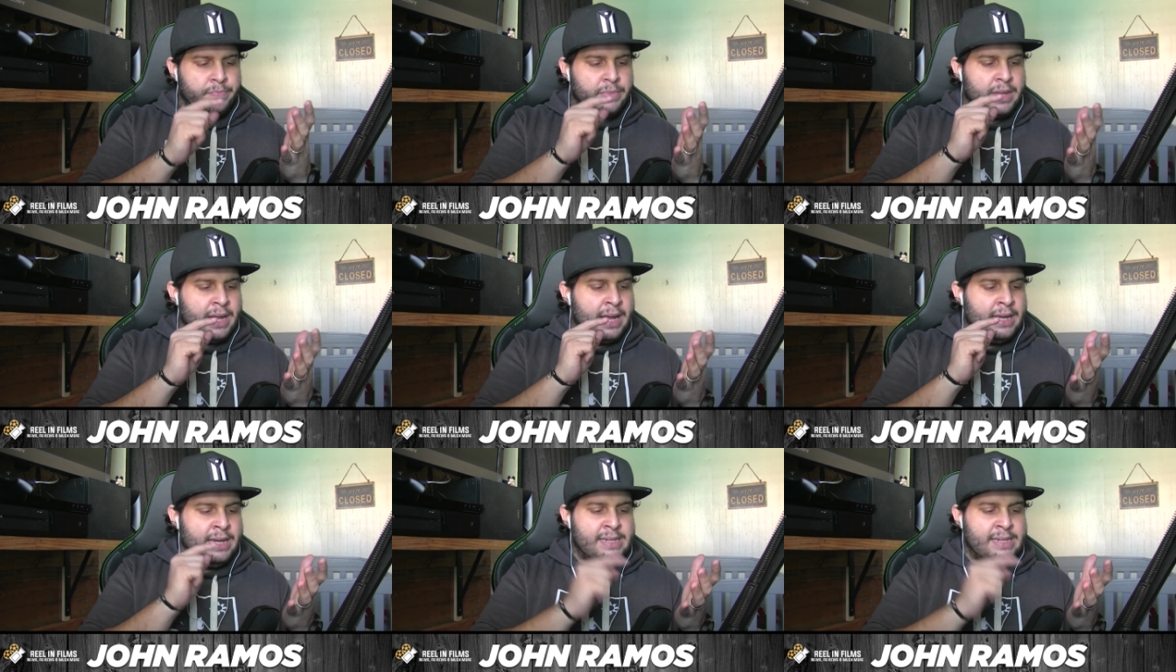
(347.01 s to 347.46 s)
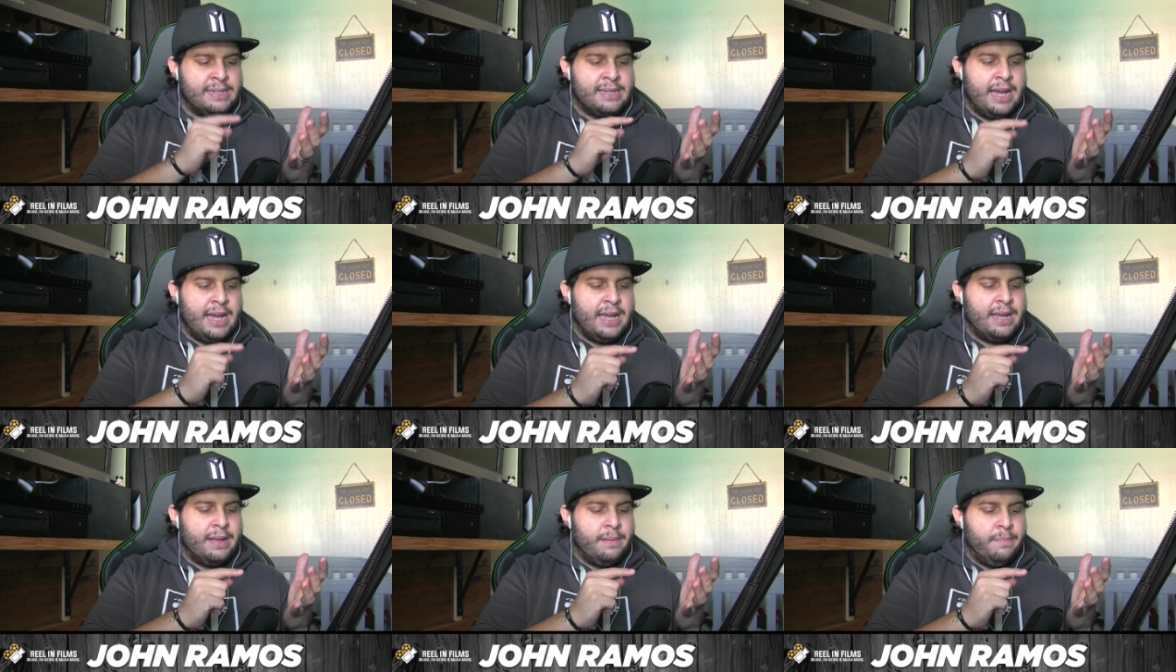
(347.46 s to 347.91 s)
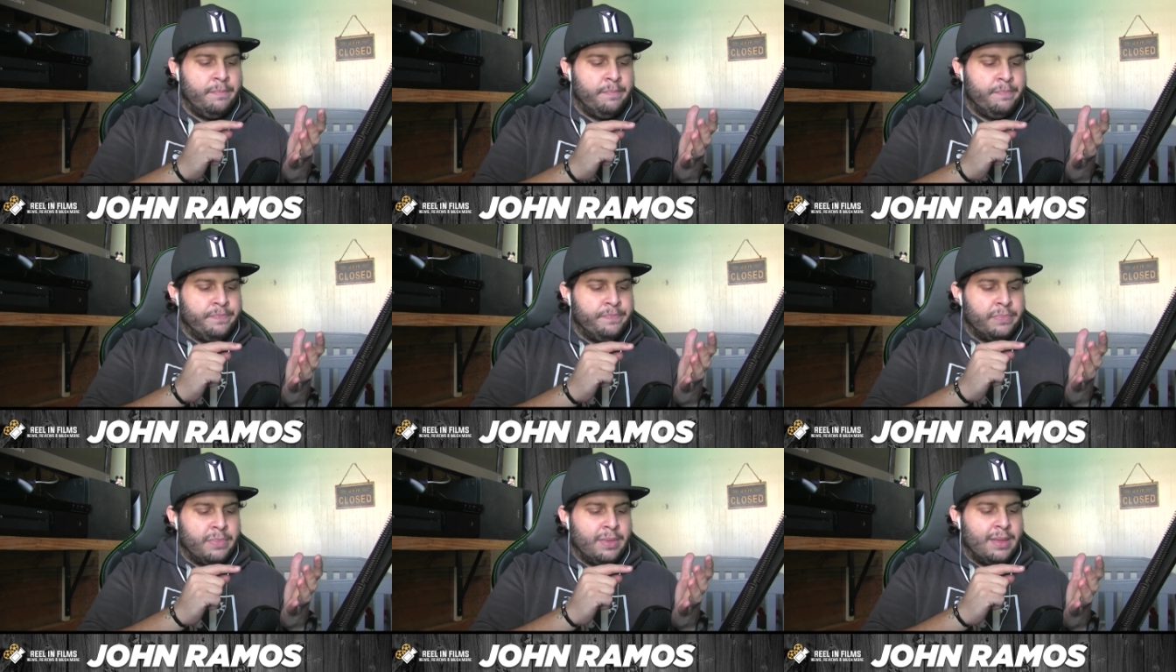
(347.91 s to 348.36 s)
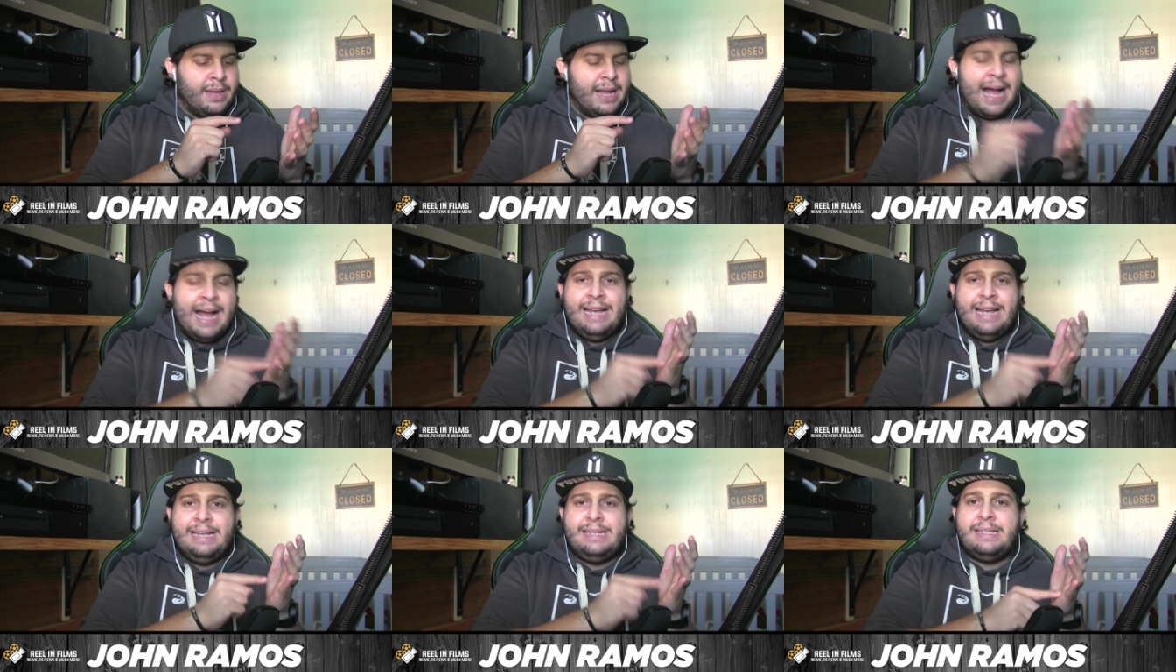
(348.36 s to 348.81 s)
and he's like,
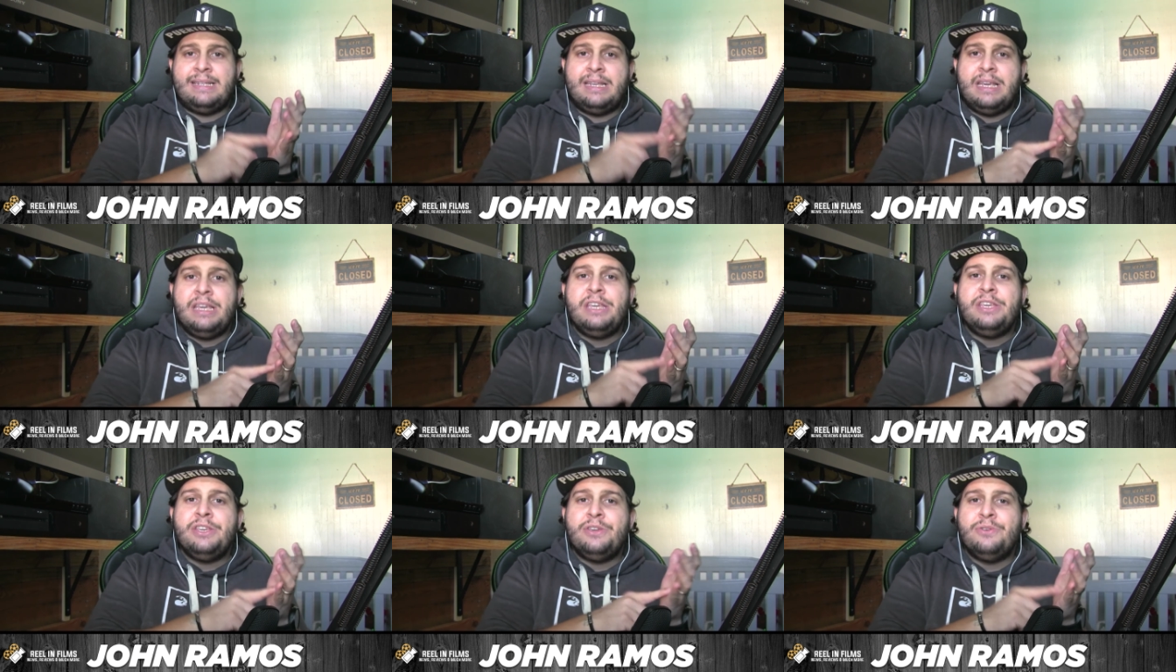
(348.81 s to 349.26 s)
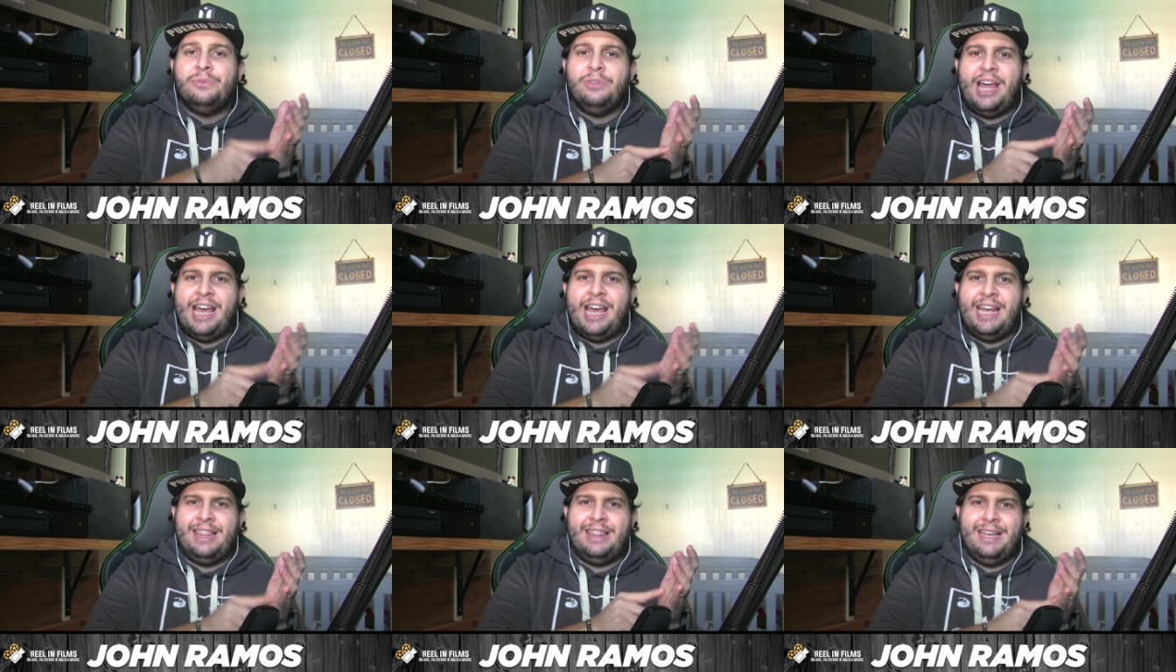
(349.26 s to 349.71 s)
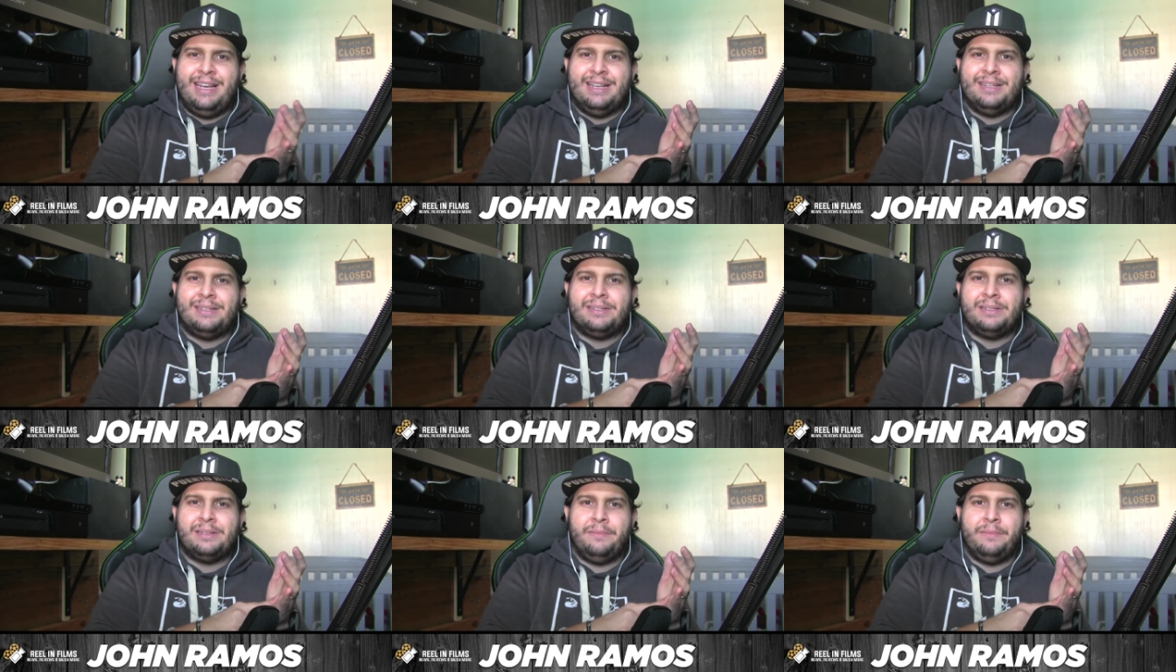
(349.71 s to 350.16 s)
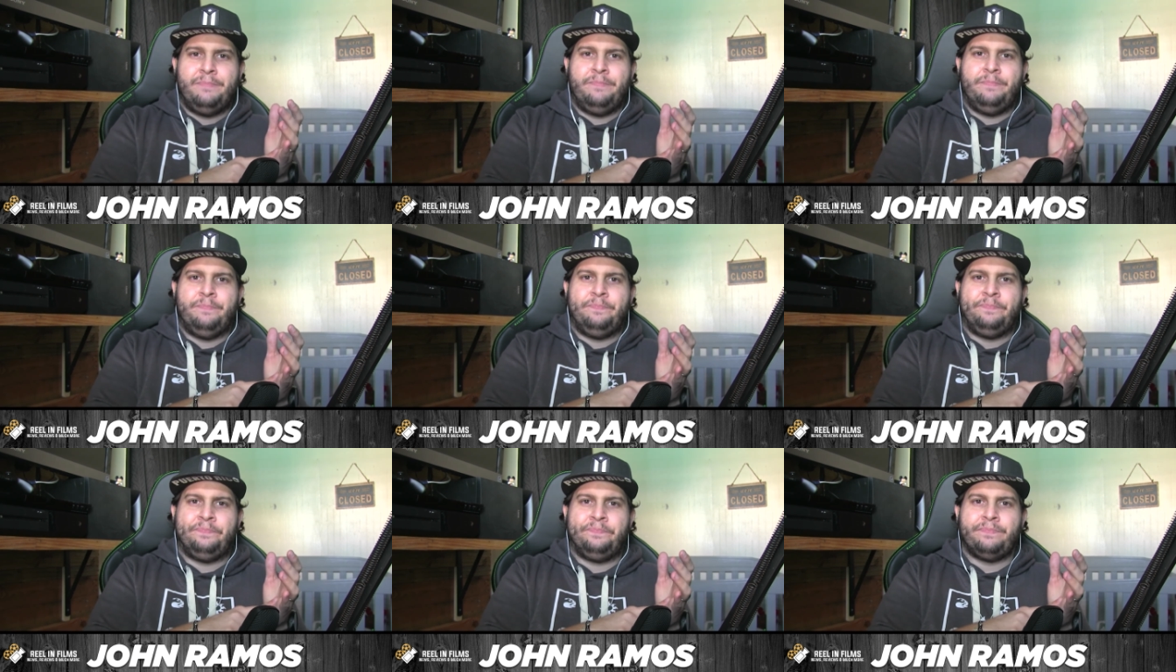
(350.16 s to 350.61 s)
I see you like this.
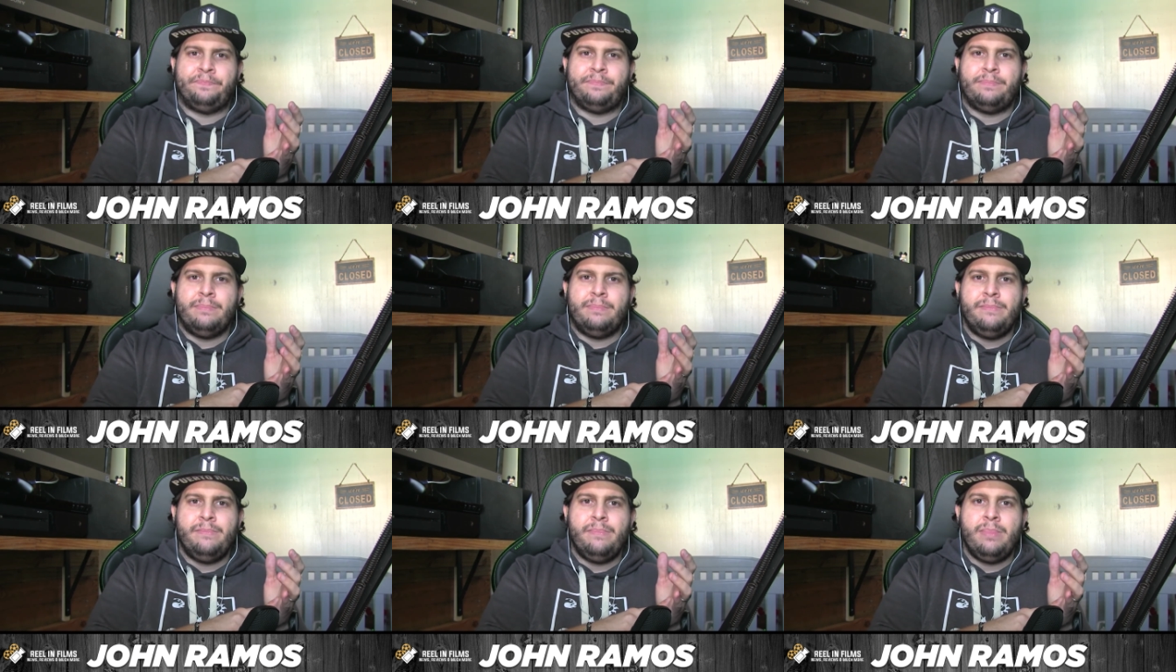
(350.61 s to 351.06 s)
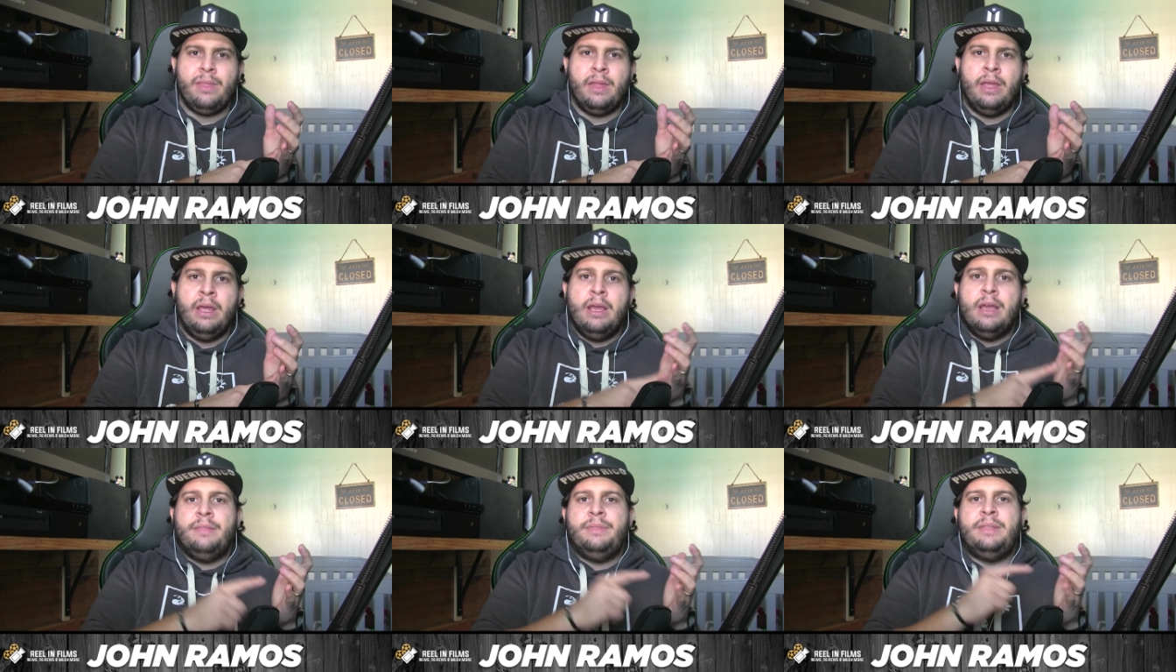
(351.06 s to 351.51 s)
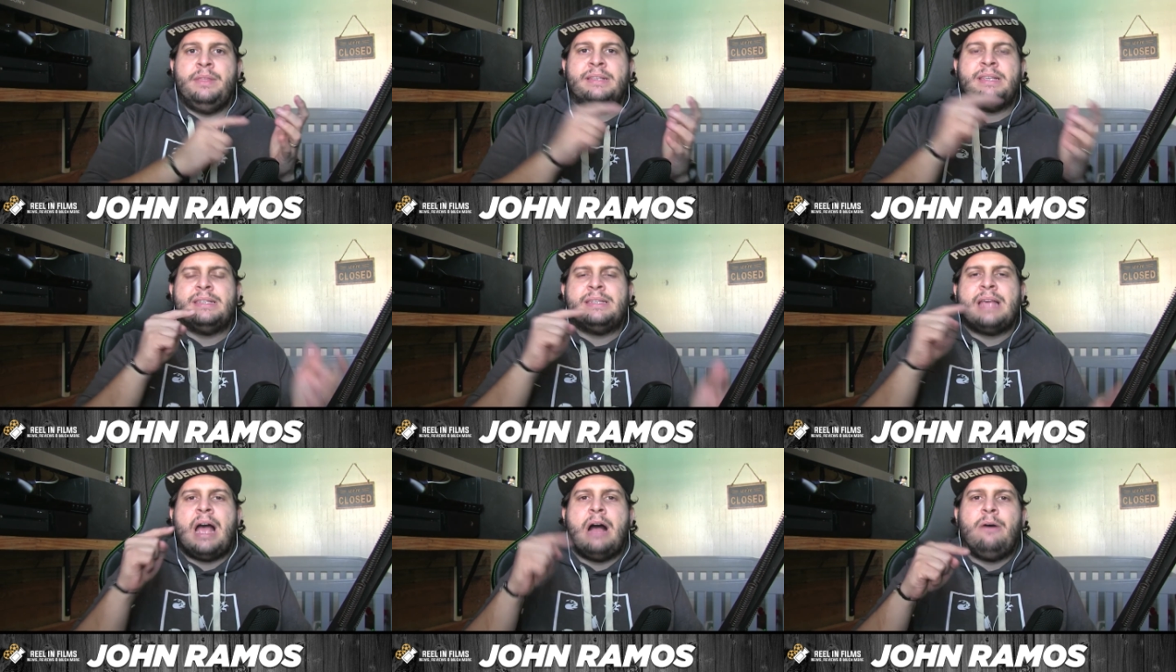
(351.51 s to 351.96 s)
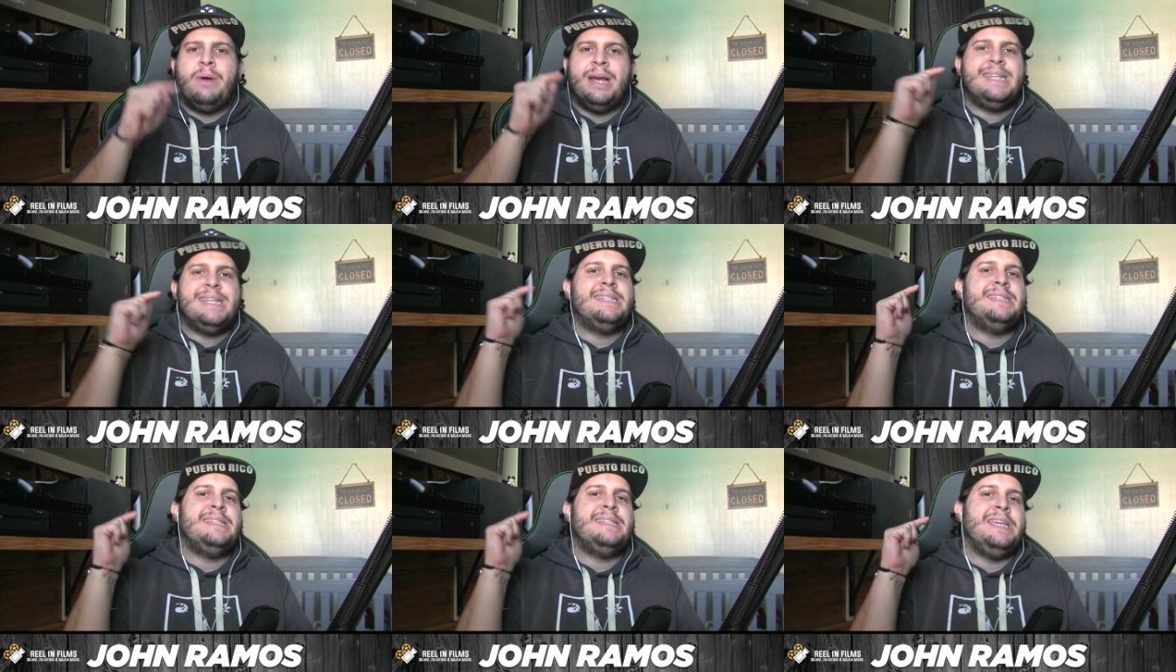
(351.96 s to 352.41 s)
This is how I
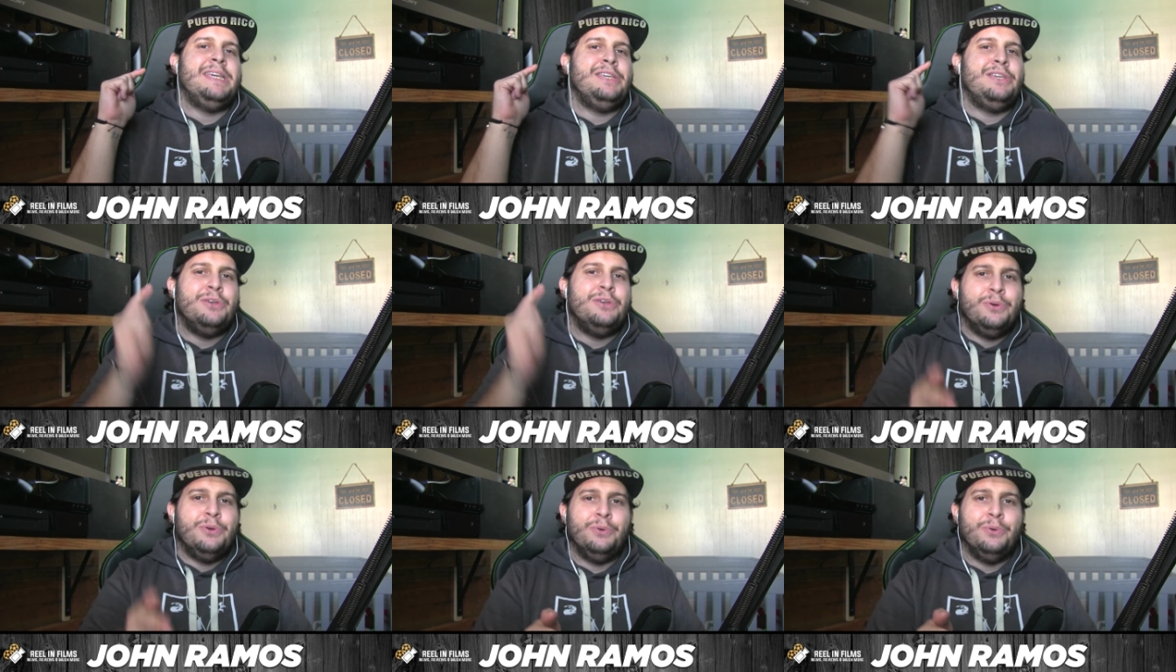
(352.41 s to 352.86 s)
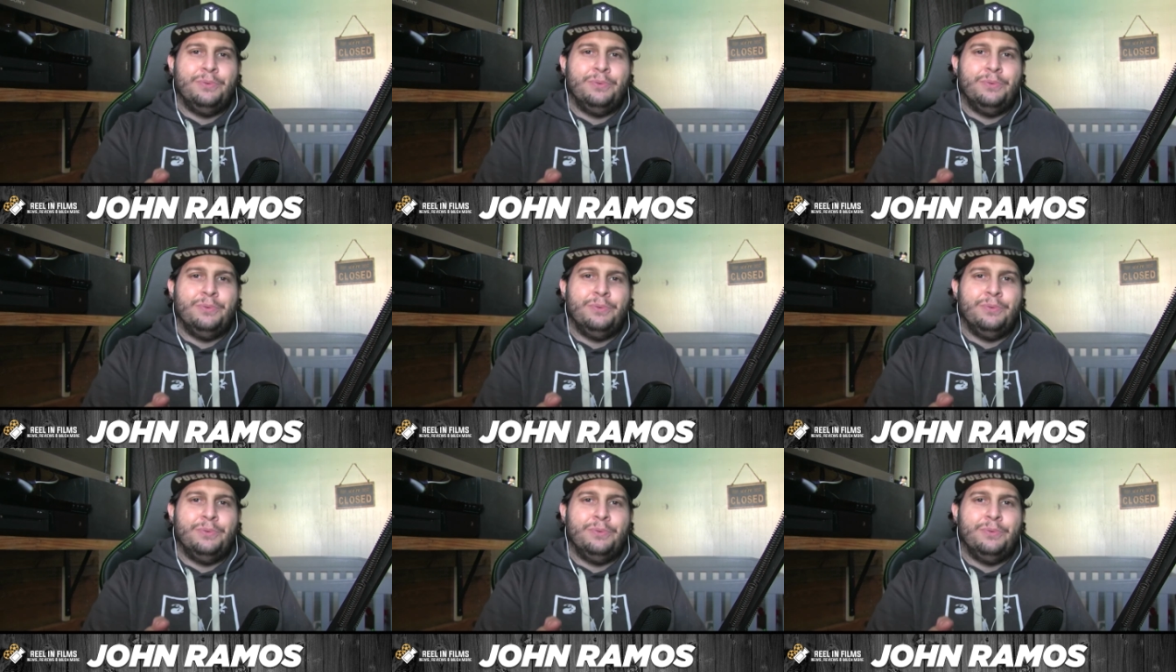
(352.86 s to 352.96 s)
see you.